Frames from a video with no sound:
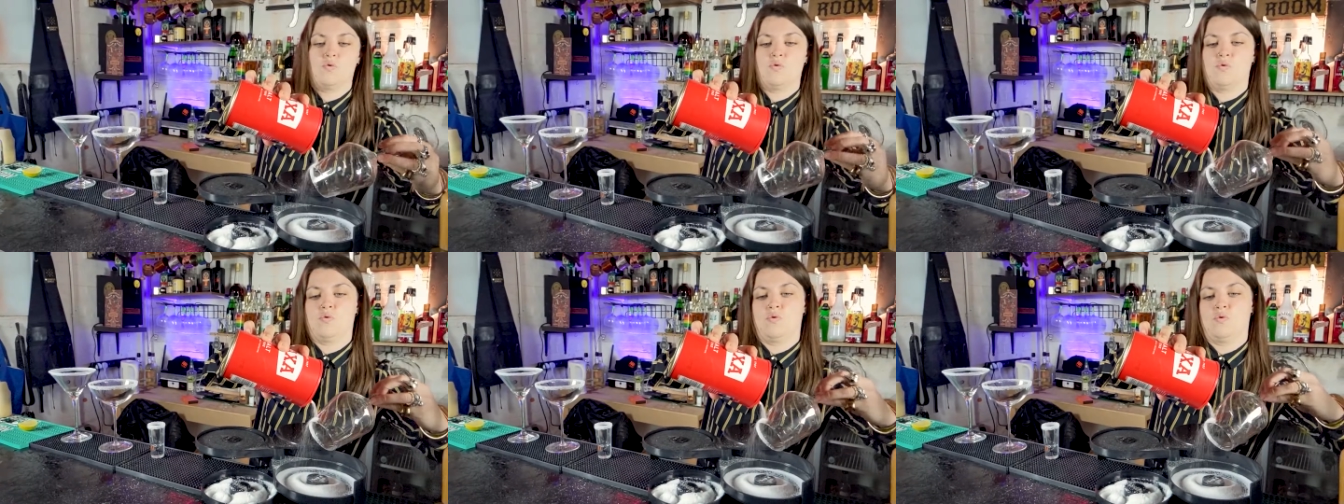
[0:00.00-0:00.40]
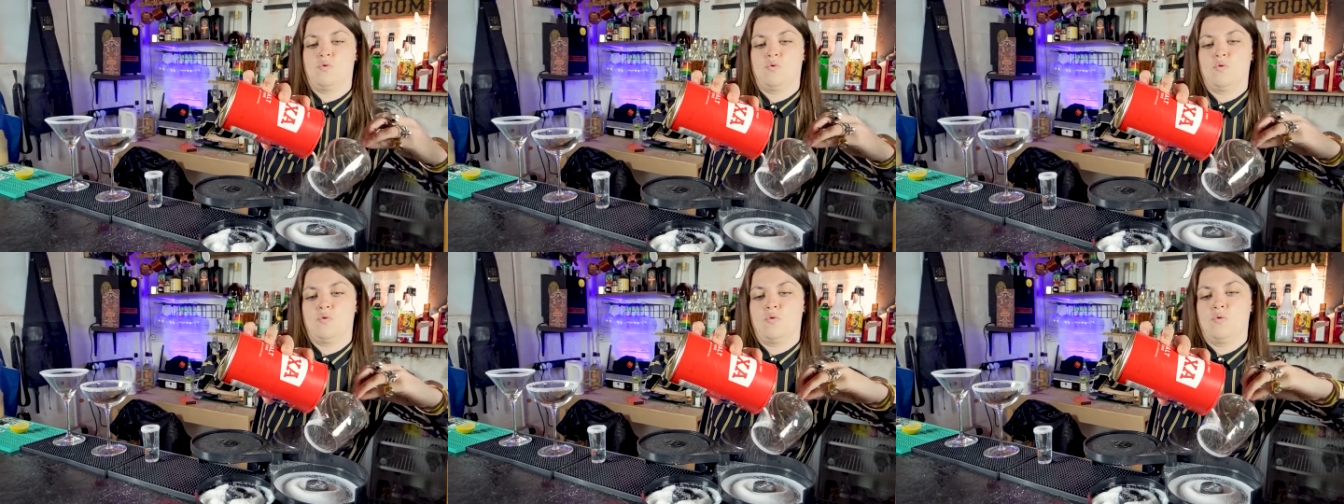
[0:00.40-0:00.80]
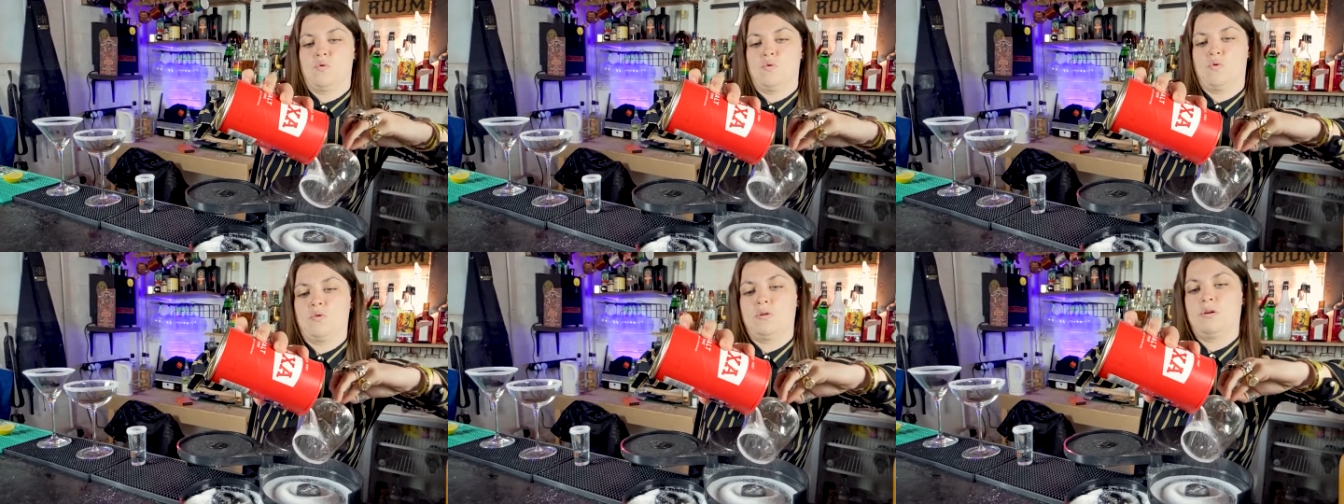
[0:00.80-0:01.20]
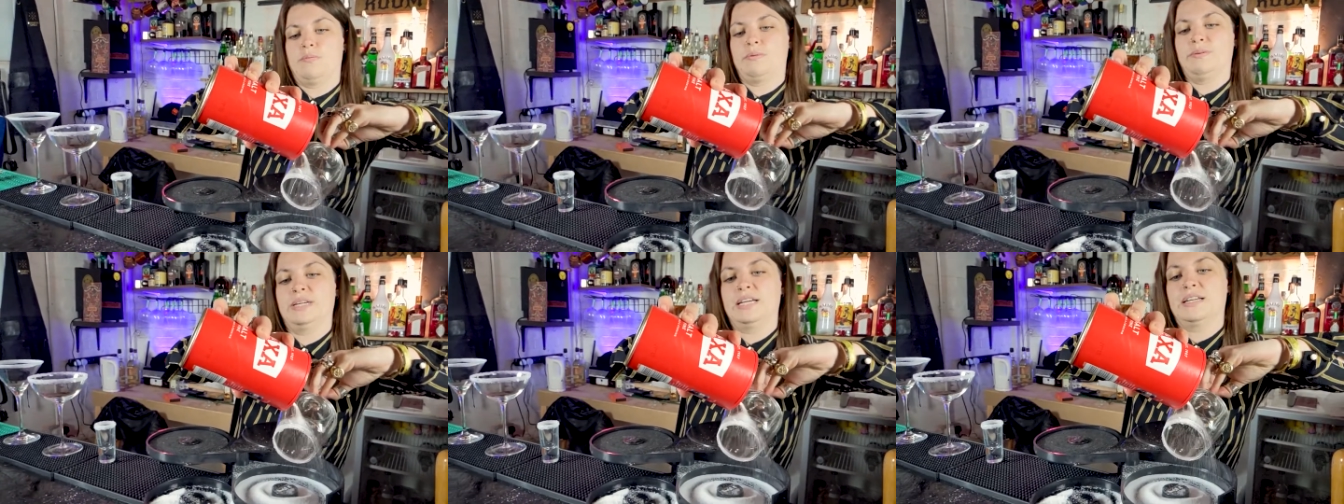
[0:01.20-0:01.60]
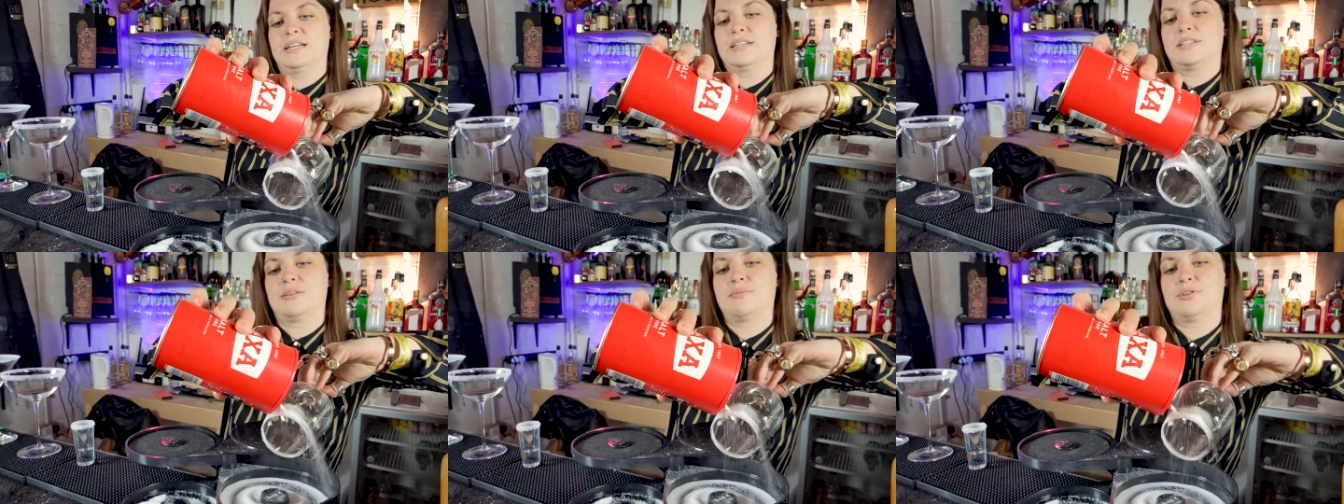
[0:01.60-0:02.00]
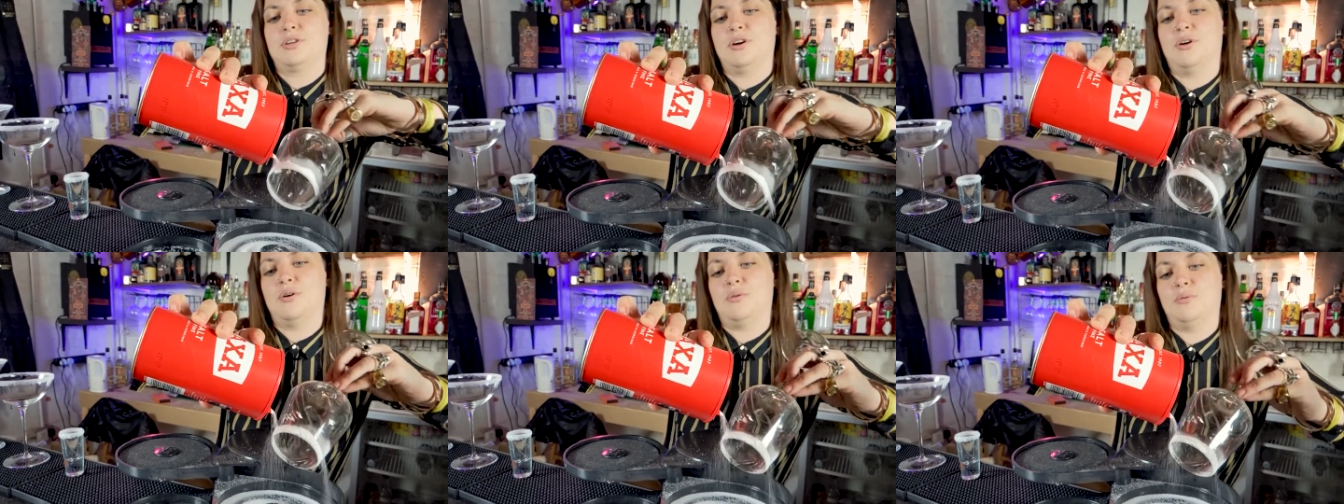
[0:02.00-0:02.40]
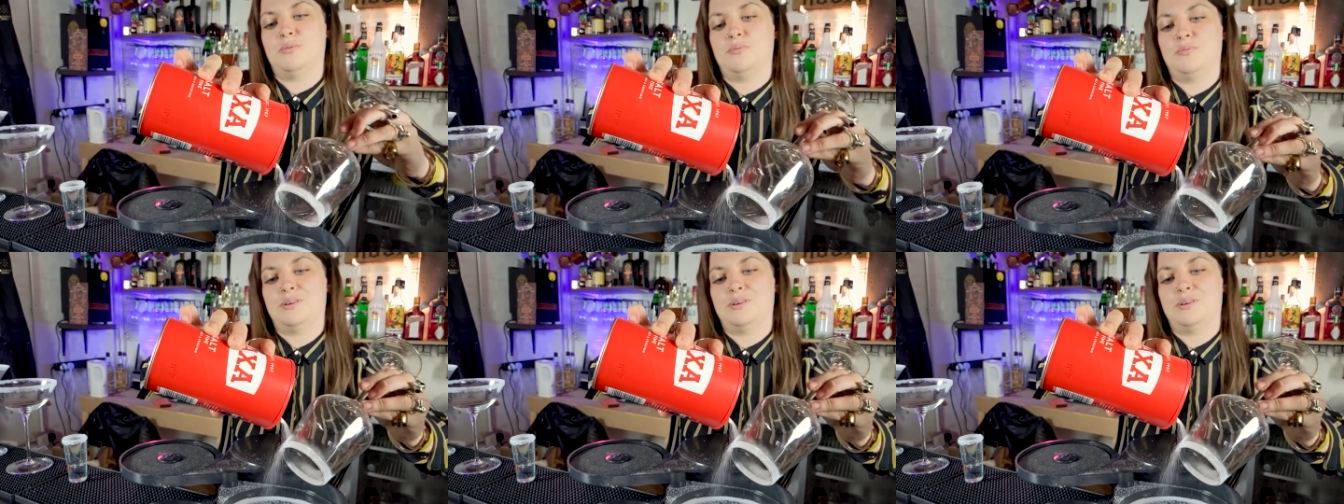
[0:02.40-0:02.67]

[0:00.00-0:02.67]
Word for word: Salt. I mean, we're gonna get some salt.